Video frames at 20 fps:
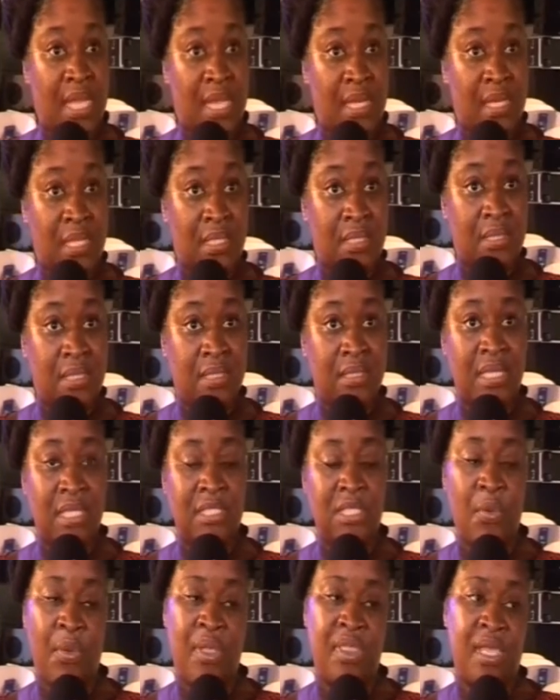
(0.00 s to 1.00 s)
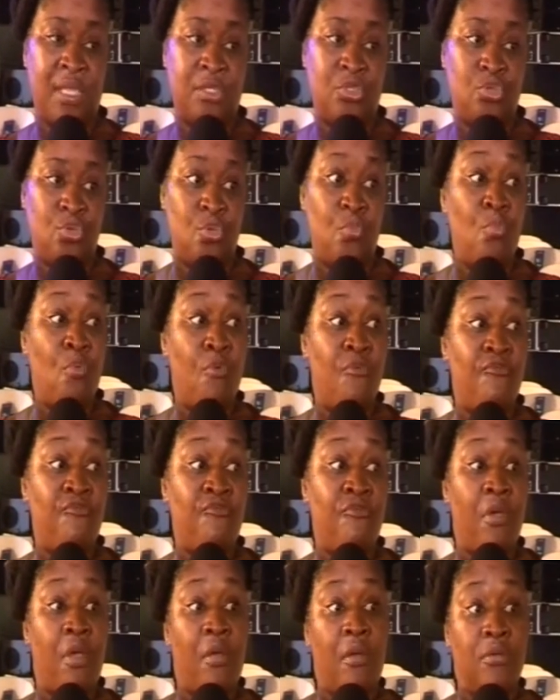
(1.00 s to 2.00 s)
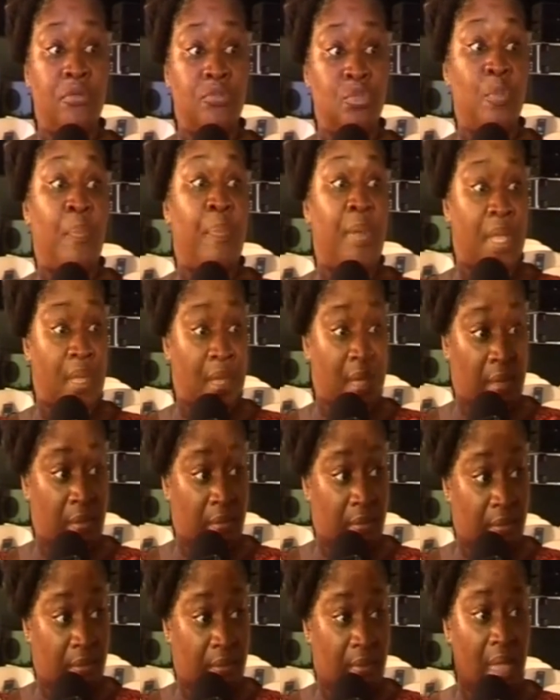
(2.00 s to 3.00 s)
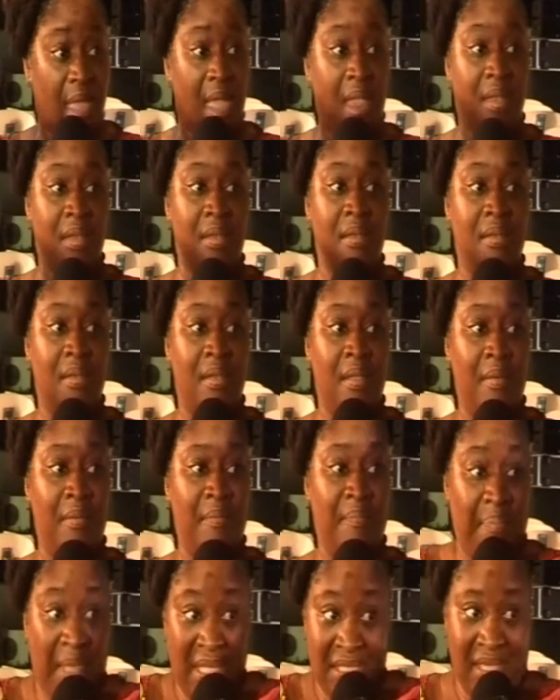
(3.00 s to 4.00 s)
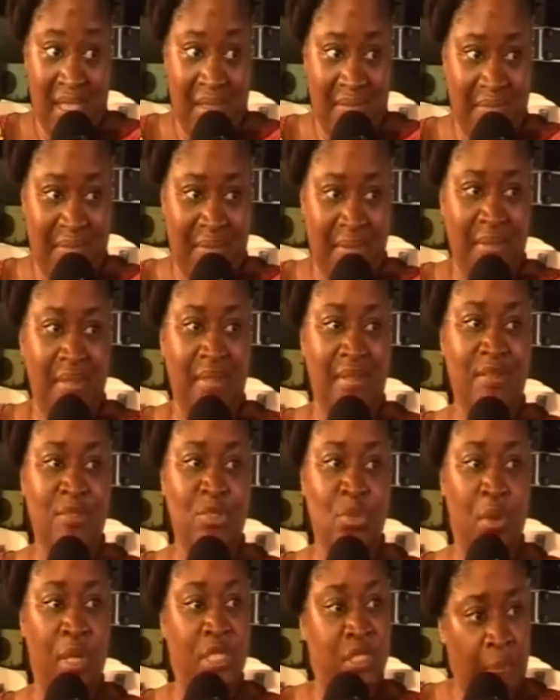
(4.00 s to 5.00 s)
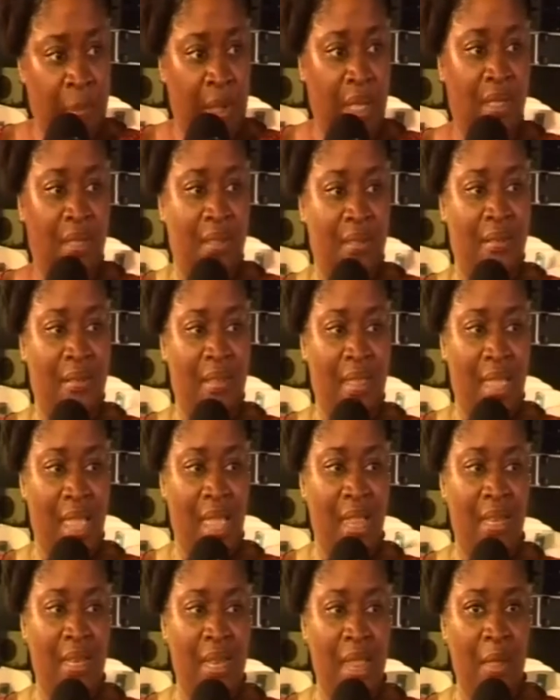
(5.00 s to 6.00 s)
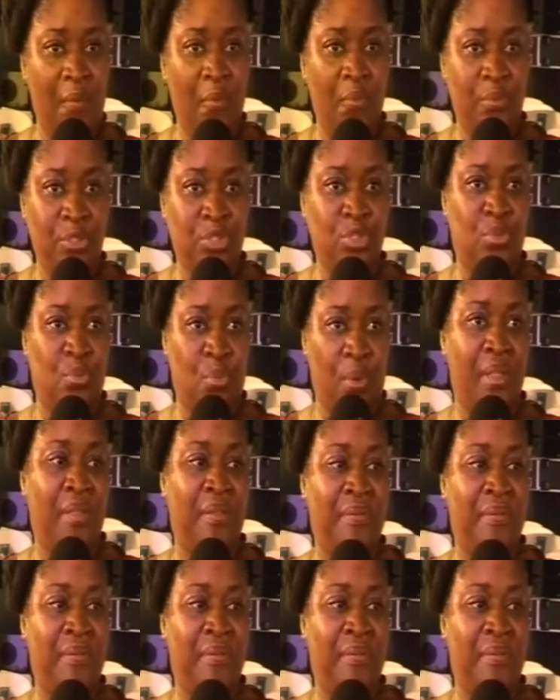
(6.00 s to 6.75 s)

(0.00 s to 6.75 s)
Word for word: it in such a way that you move to bigger and better. So it's big, and I uh, wish you well.